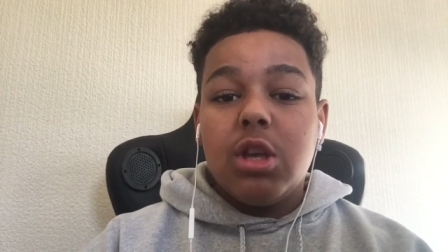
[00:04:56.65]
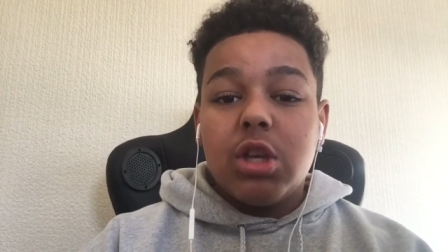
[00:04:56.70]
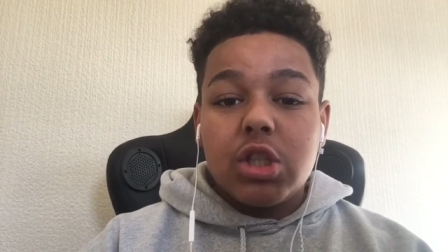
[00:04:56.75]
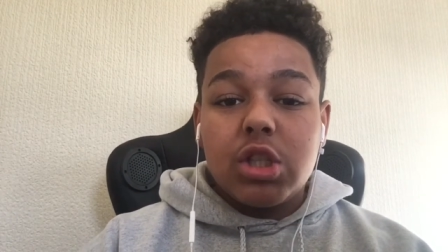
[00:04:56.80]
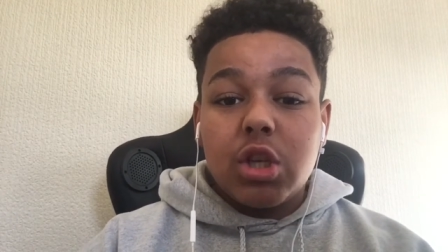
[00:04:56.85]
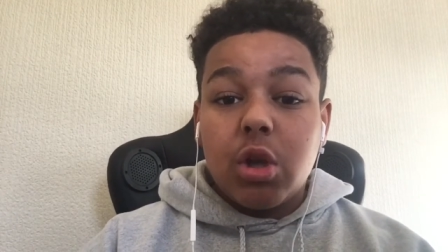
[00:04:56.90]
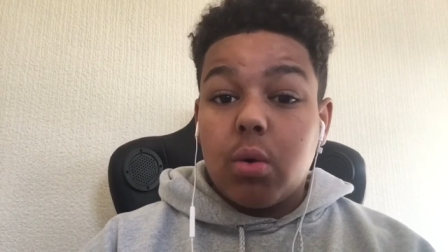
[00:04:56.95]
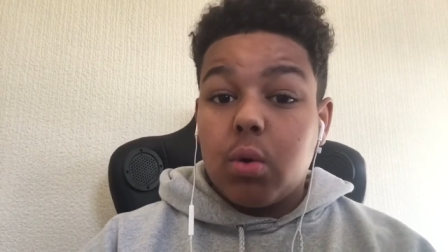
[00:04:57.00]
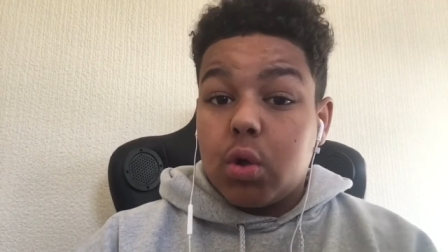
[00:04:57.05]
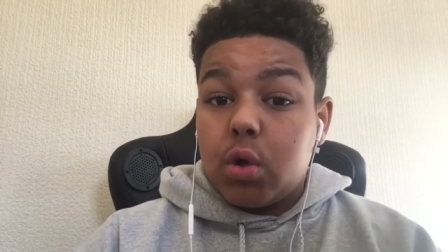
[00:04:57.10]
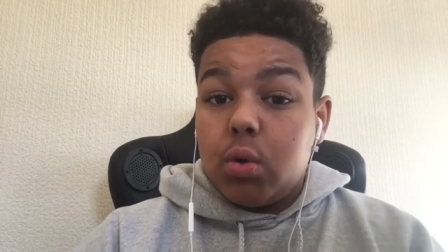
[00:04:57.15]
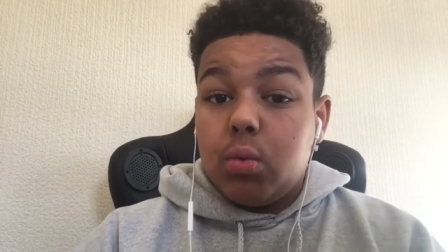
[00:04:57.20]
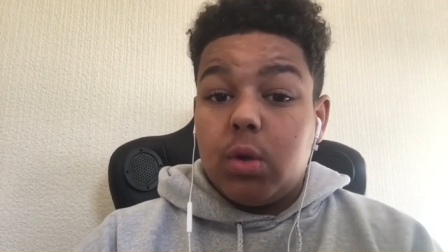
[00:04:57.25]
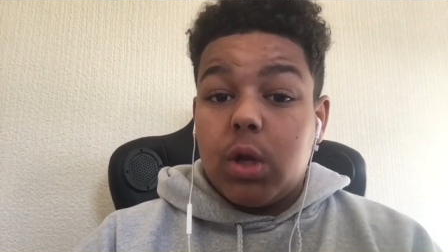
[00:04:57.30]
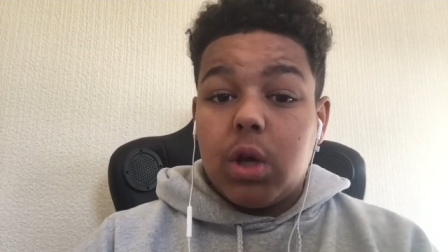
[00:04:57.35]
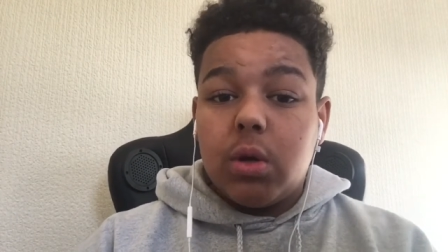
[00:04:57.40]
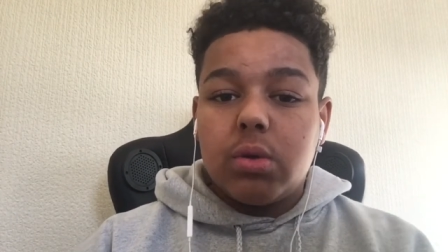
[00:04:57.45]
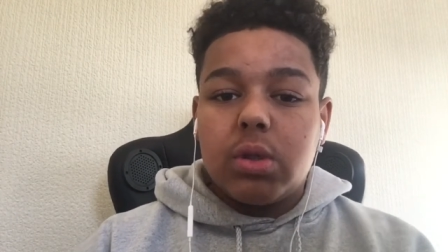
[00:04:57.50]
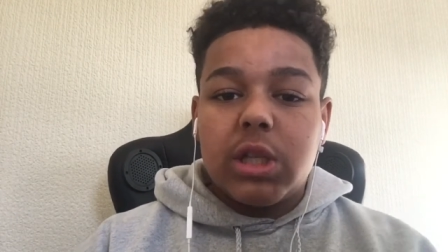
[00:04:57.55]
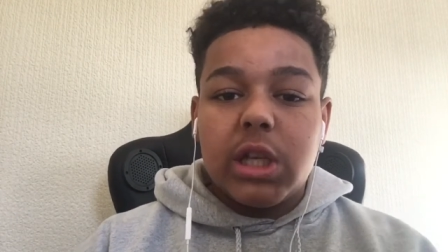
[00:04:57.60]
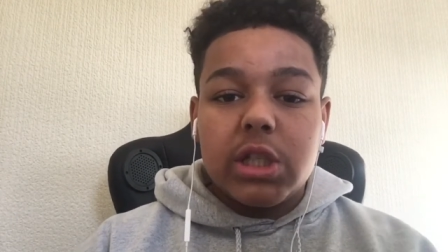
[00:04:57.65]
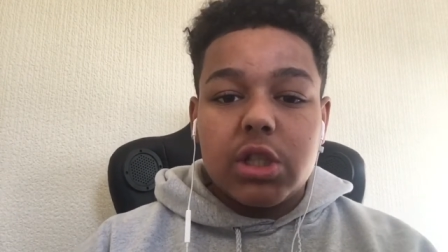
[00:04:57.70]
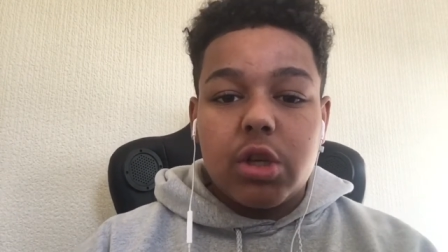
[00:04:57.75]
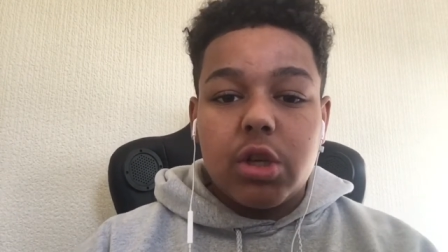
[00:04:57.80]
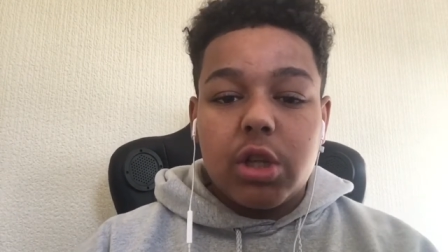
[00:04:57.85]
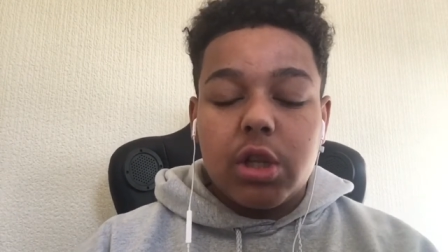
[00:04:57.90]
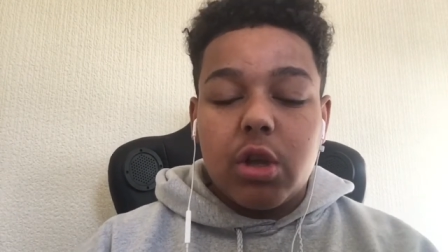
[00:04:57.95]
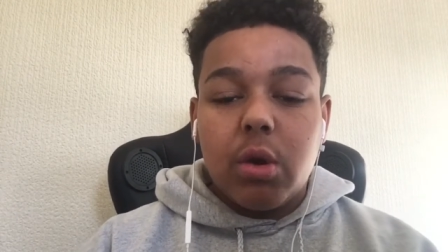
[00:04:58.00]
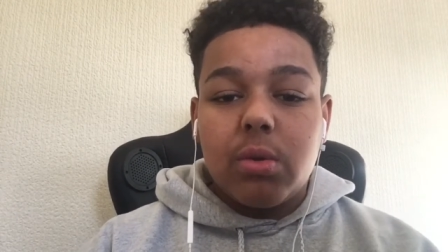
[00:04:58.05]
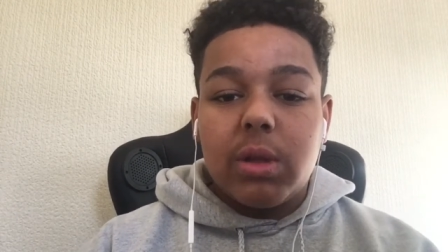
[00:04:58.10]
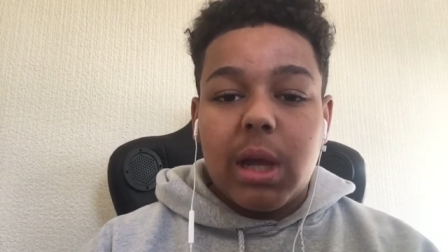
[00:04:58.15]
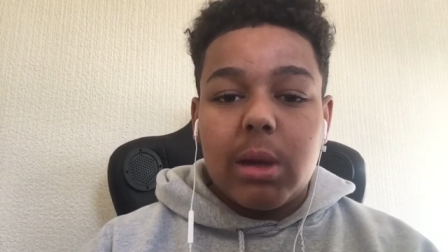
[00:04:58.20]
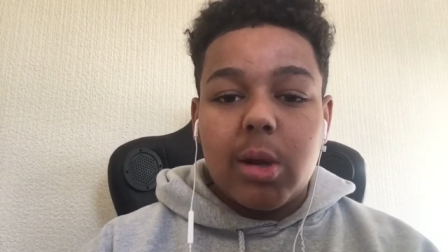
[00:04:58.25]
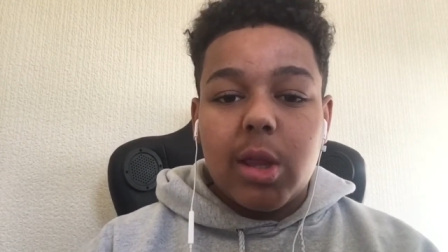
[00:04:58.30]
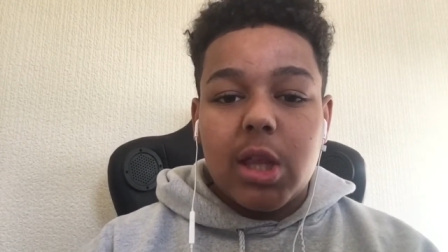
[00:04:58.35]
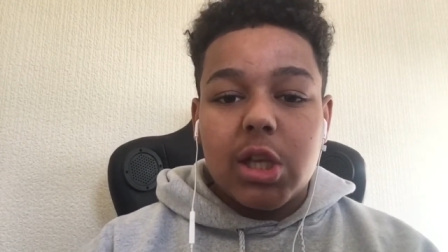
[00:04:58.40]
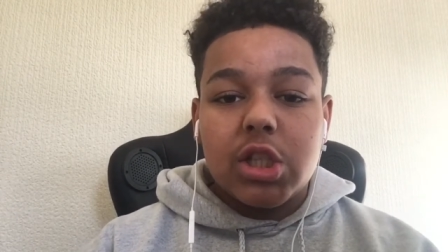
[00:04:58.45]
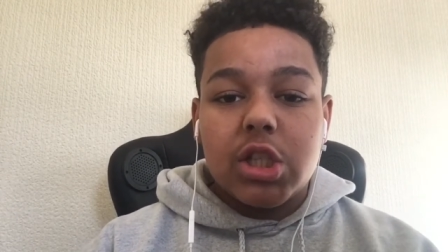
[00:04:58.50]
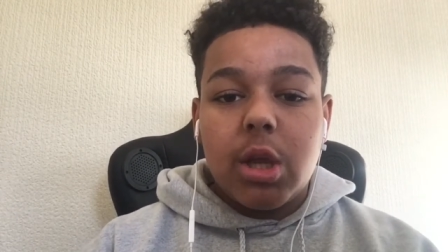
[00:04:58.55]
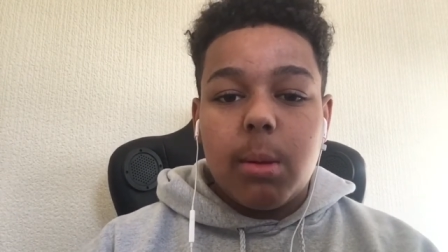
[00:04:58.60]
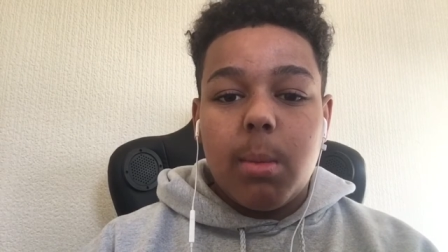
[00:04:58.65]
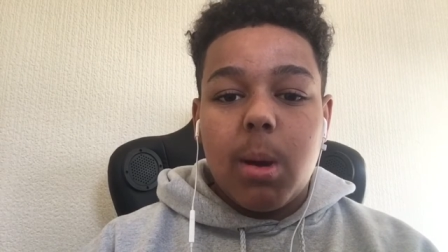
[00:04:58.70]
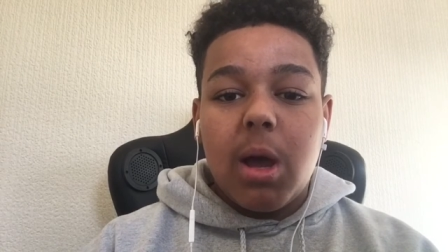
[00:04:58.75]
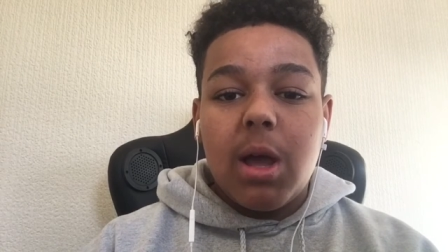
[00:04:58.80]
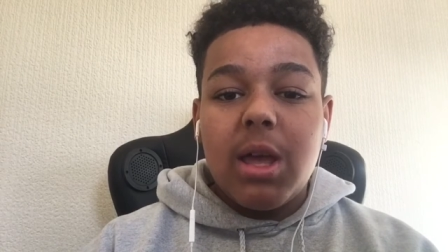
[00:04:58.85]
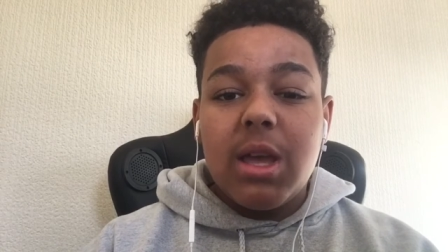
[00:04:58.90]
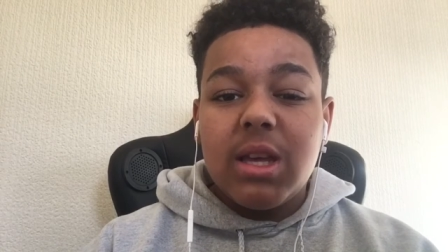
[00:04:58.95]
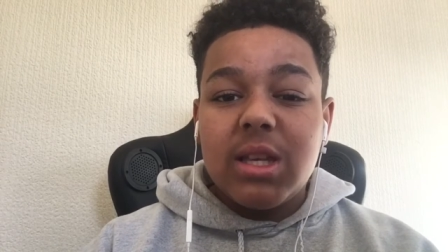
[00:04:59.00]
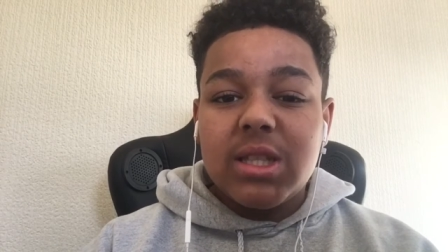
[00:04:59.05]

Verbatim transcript: So who knows? This could go down in the summer.